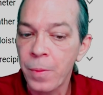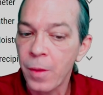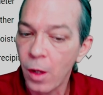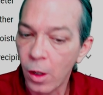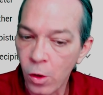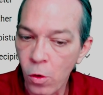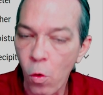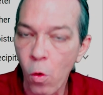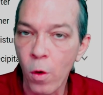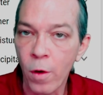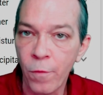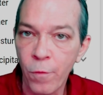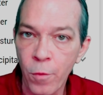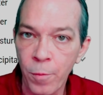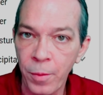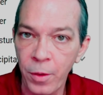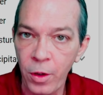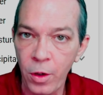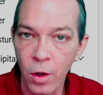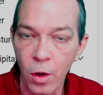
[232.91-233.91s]
according from
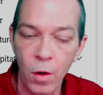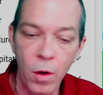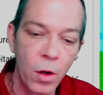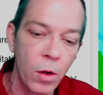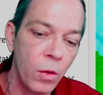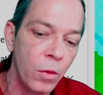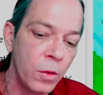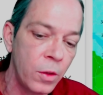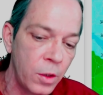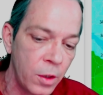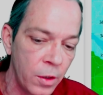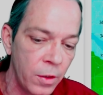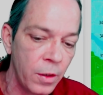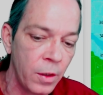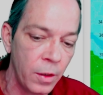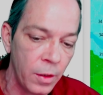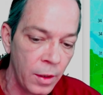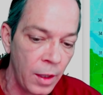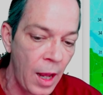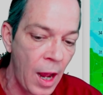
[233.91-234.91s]
the euro to
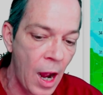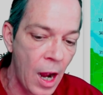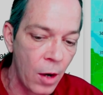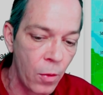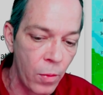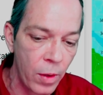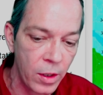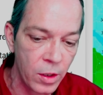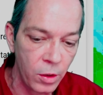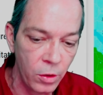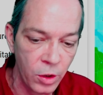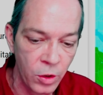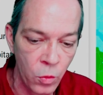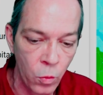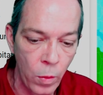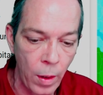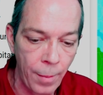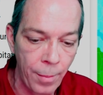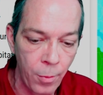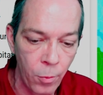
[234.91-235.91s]
the high resolution
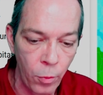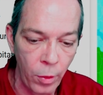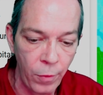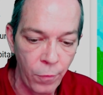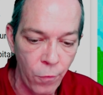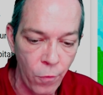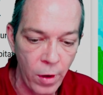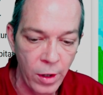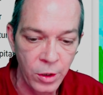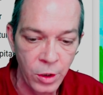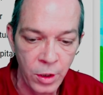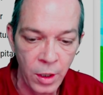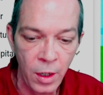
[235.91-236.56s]
rapid refresh.